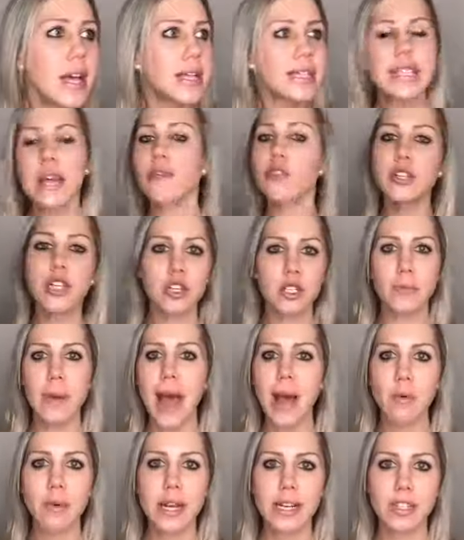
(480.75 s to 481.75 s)
several years
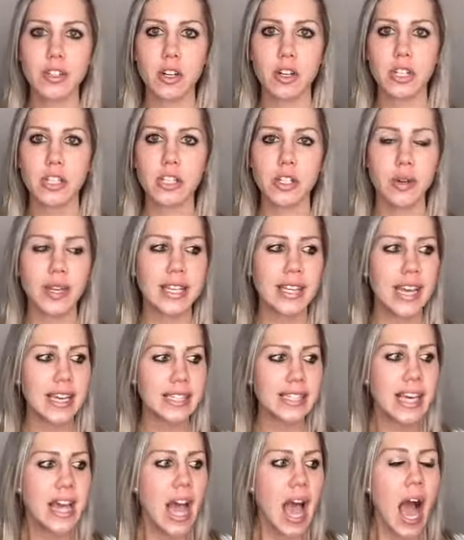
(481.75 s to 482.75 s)
back when I started doing
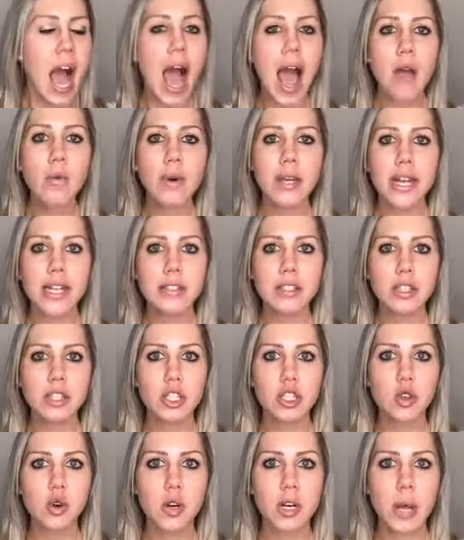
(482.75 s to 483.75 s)
this, I went into the
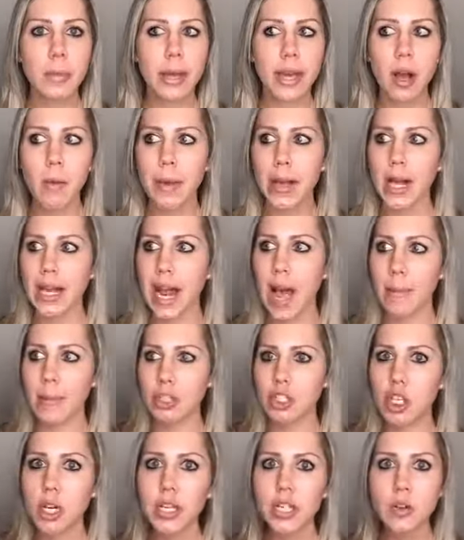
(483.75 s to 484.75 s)
store and I'm like, oh my God, how much
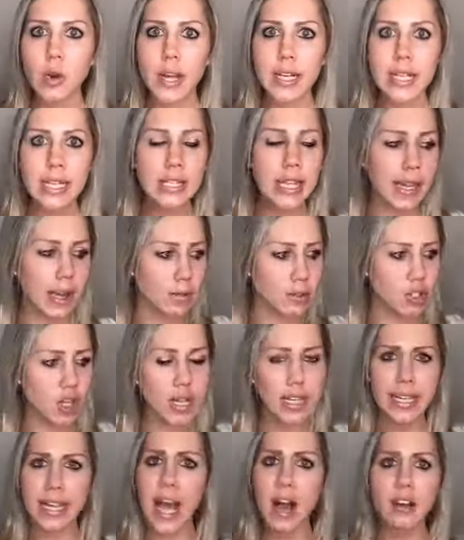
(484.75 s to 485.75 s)
chicken do I need? Like I was
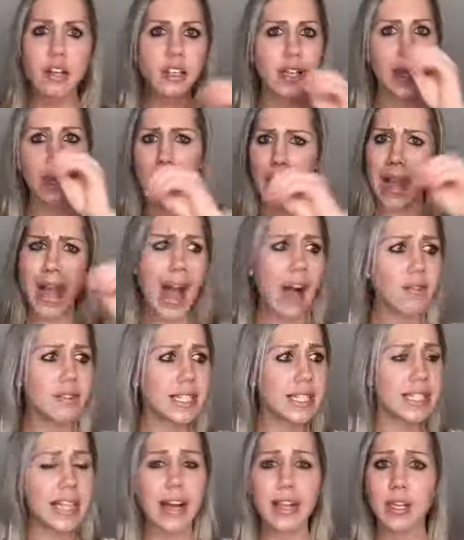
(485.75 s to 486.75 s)
trying to calculate by ounce
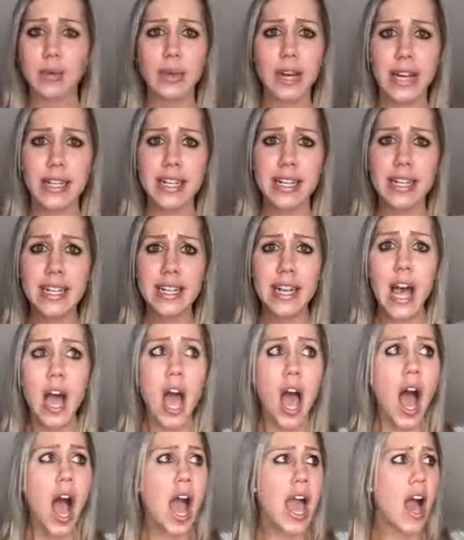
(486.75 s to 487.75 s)
exactly what I needed.
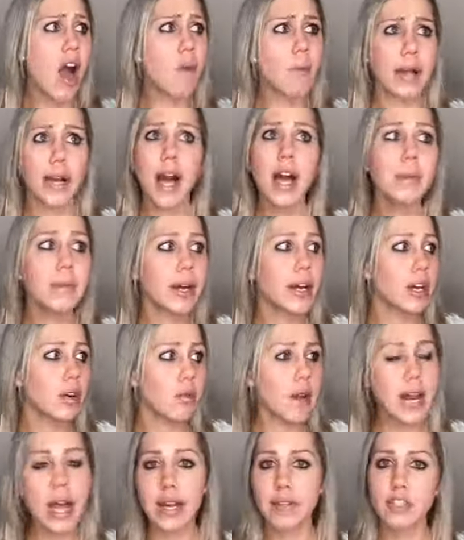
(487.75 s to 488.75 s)
Oh my God, am I going to
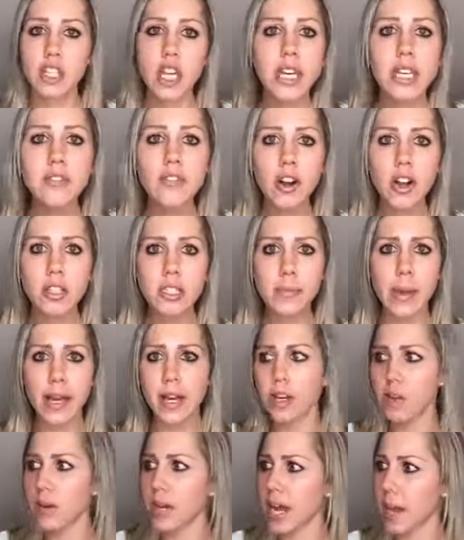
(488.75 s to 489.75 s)
run out of chicken first? Am I going
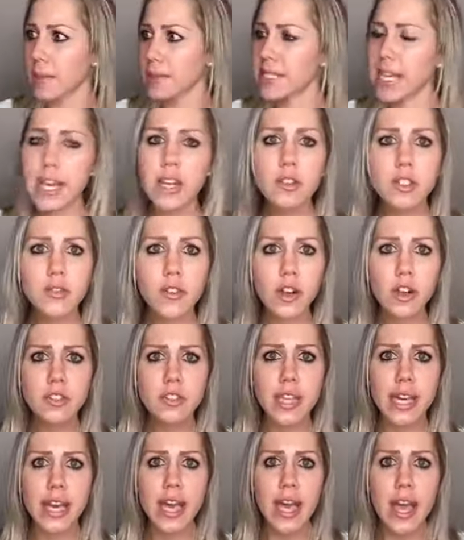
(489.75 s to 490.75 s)
to run out of potatoes first?
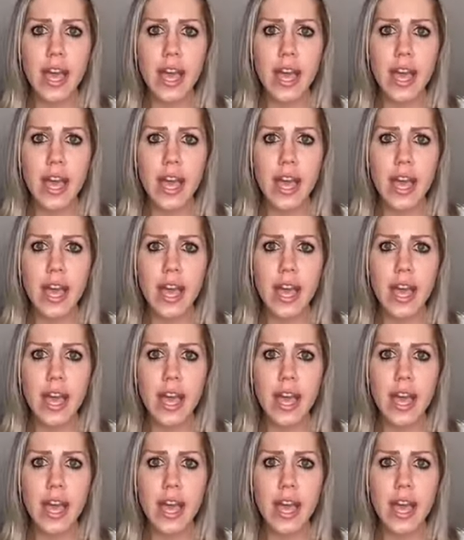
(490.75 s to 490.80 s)
Like,